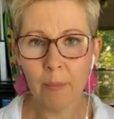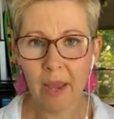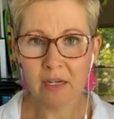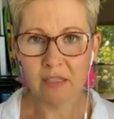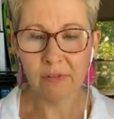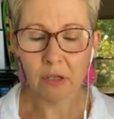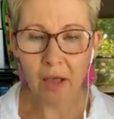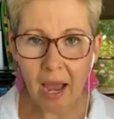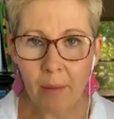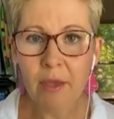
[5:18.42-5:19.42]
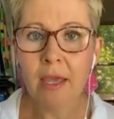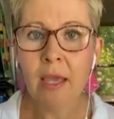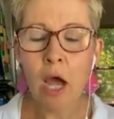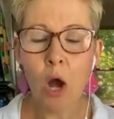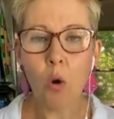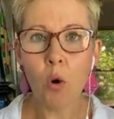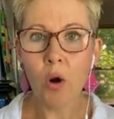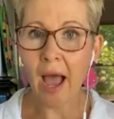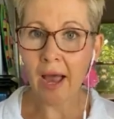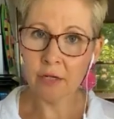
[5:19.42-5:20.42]
or made us feel happy
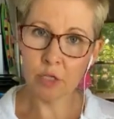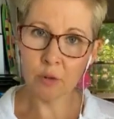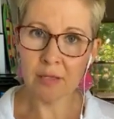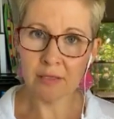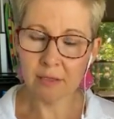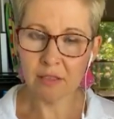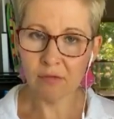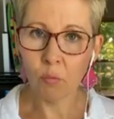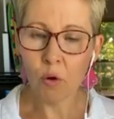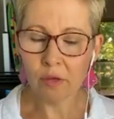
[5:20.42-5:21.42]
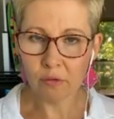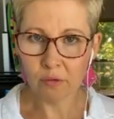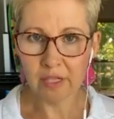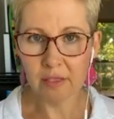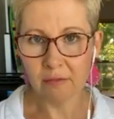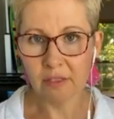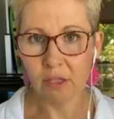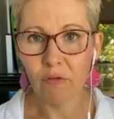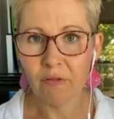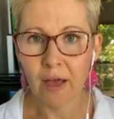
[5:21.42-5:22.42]
or added to our sense of worth or sense of
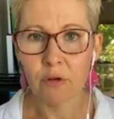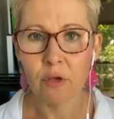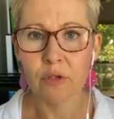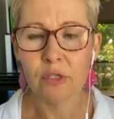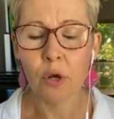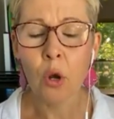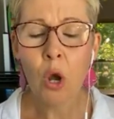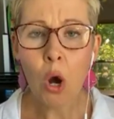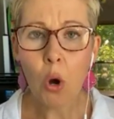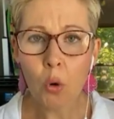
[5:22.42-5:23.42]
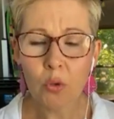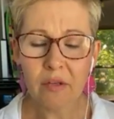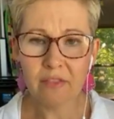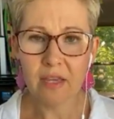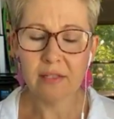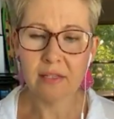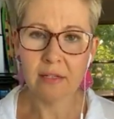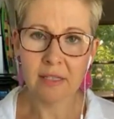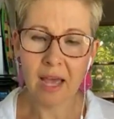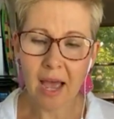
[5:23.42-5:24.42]
self-value. So all of these
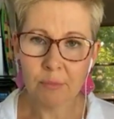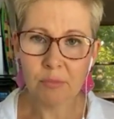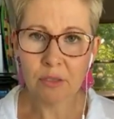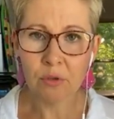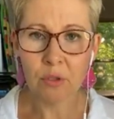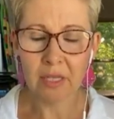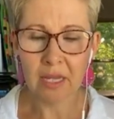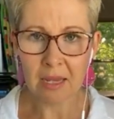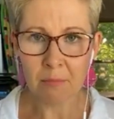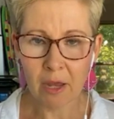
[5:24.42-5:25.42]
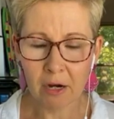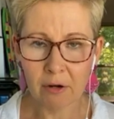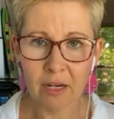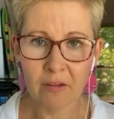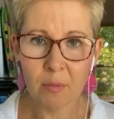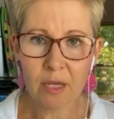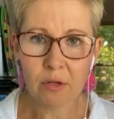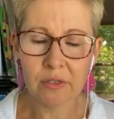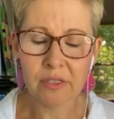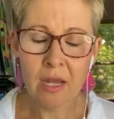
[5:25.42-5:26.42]
things are absolutely imperative
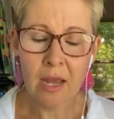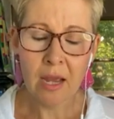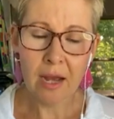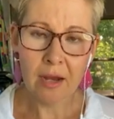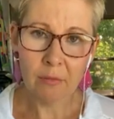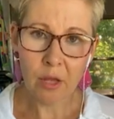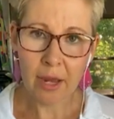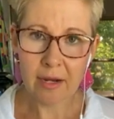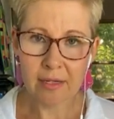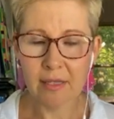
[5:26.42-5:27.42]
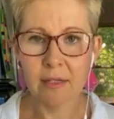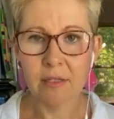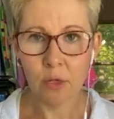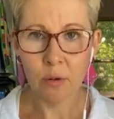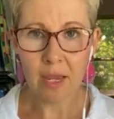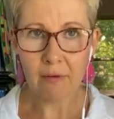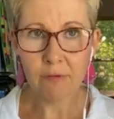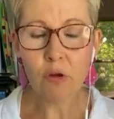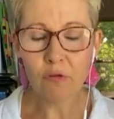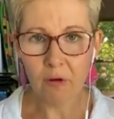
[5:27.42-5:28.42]
because, like I said, so
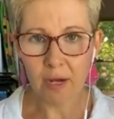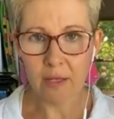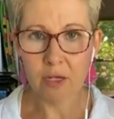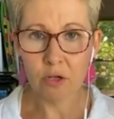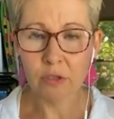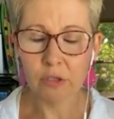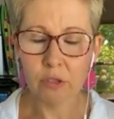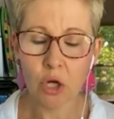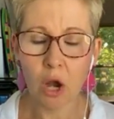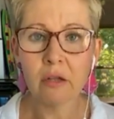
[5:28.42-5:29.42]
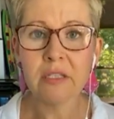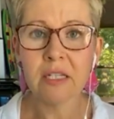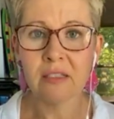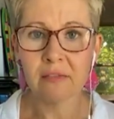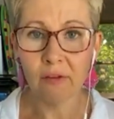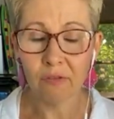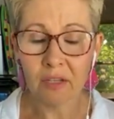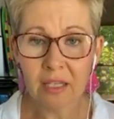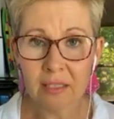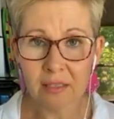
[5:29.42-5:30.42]
if you're finding that your child is
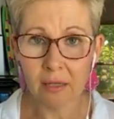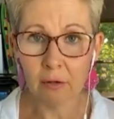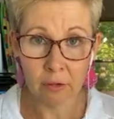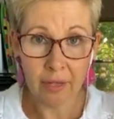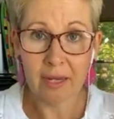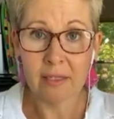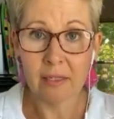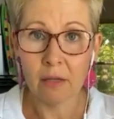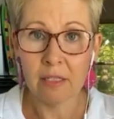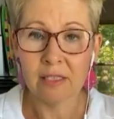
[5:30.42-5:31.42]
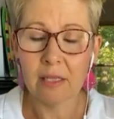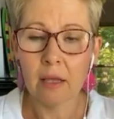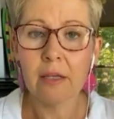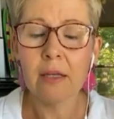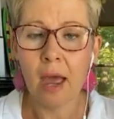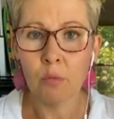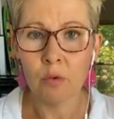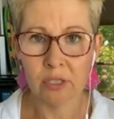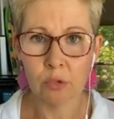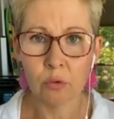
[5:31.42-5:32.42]
feeling like is sullen
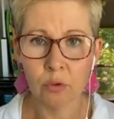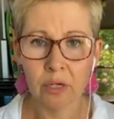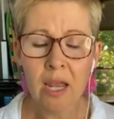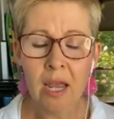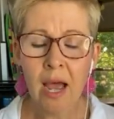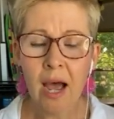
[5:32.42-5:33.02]
and withdrawn,